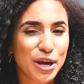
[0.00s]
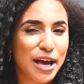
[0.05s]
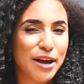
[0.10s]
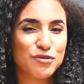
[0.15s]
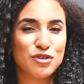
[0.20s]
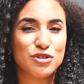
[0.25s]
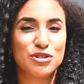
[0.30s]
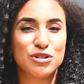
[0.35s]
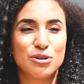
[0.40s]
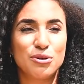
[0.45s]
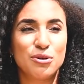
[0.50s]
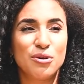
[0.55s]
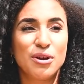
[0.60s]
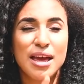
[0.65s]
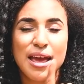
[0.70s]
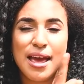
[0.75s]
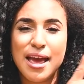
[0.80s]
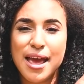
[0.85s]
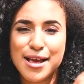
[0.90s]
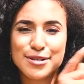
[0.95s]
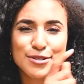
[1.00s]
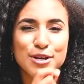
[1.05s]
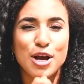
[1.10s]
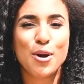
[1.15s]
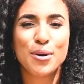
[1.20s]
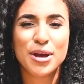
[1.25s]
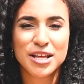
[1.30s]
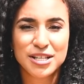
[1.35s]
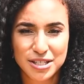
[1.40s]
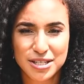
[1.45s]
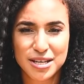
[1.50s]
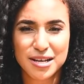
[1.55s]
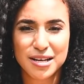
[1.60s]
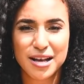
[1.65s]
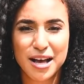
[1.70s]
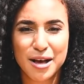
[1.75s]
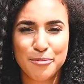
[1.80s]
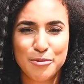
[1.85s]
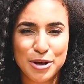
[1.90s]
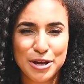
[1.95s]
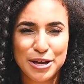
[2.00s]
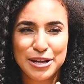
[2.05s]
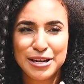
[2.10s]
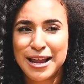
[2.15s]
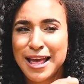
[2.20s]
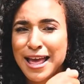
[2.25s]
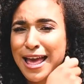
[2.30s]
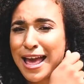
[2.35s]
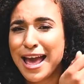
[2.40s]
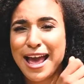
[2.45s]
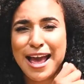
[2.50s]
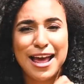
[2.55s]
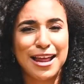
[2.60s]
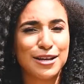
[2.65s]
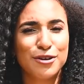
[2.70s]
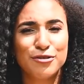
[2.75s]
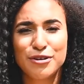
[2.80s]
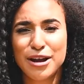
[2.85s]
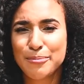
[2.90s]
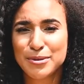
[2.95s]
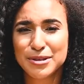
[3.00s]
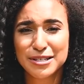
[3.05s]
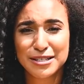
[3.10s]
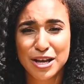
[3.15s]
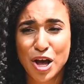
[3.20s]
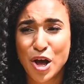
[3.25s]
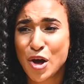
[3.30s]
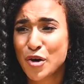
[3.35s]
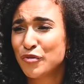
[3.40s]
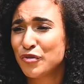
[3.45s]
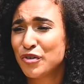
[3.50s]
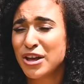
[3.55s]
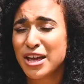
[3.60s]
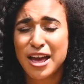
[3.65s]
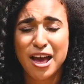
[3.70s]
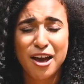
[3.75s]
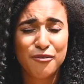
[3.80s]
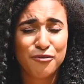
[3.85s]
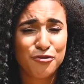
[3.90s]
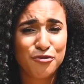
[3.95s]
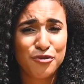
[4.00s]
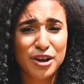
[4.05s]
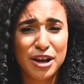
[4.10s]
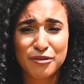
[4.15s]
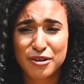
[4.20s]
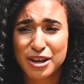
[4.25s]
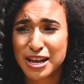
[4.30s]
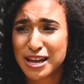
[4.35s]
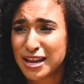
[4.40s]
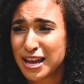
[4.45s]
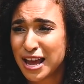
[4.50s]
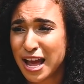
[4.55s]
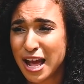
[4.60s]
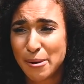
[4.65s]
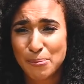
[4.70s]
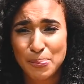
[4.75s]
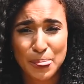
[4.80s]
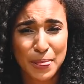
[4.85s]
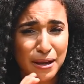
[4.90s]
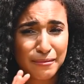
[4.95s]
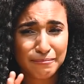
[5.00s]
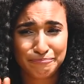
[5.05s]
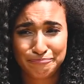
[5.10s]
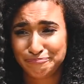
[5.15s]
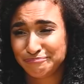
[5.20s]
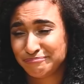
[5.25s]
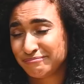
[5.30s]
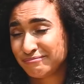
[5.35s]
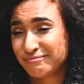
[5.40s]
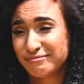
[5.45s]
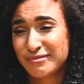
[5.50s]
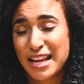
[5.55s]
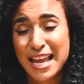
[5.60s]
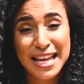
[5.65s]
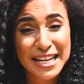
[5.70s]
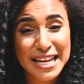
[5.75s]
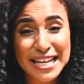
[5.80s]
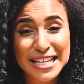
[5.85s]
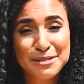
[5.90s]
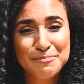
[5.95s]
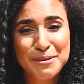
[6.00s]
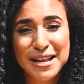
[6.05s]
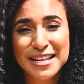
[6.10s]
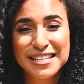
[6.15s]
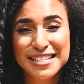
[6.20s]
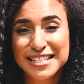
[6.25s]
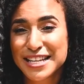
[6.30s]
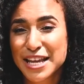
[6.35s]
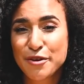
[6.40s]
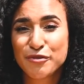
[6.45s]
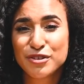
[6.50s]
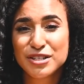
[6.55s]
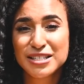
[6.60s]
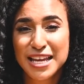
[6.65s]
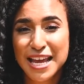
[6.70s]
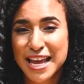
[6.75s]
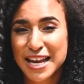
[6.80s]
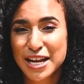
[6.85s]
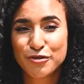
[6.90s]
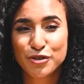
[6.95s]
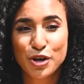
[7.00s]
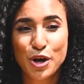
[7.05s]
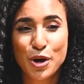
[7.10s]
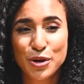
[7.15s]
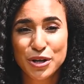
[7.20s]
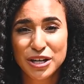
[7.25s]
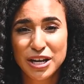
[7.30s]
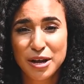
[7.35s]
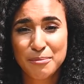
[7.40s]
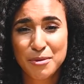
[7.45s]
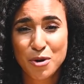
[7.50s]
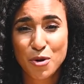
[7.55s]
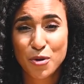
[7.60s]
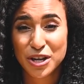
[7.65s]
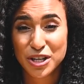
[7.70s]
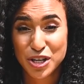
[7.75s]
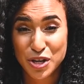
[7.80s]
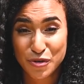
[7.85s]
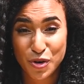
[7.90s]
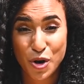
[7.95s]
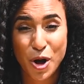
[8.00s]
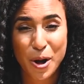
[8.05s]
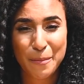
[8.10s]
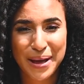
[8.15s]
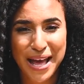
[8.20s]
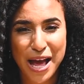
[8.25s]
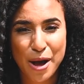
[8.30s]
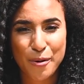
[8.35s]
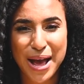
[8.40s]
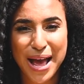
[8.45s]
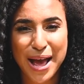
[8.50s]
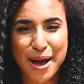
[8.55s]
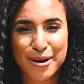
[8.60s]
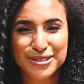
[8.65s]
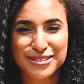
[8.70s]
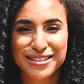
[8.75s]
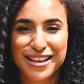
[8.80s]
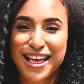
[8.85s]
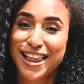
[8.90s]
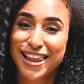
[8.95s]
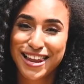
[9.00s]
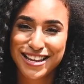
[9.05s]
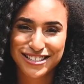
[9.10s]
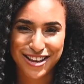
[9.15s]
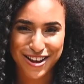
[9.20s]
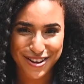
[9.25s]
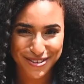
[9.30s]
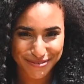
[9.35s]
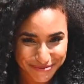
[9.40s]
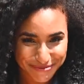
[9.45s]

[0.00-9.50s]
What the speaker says: have to do is go into your cupboard and grab yourself a very inexpensive tin of coconut milk and you've got a powerhouse. Let's go.